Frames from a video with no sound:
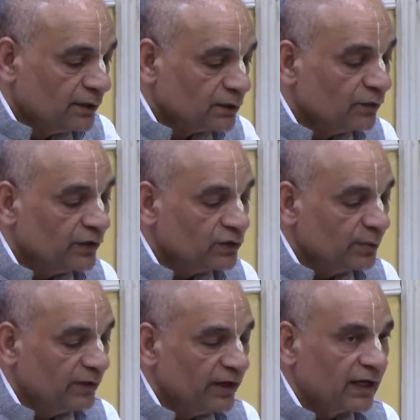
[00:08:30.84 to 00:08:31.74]
So we should
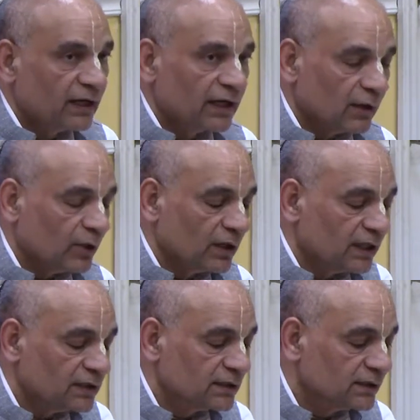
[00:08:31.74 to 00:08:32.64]
be very clear about
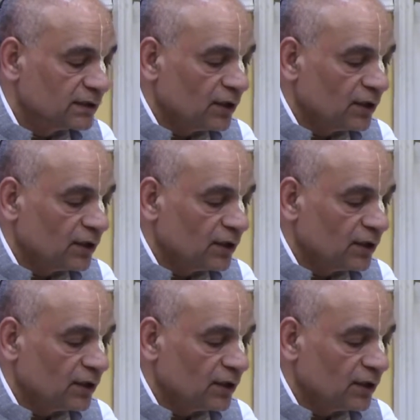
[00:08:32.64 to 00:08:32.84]
this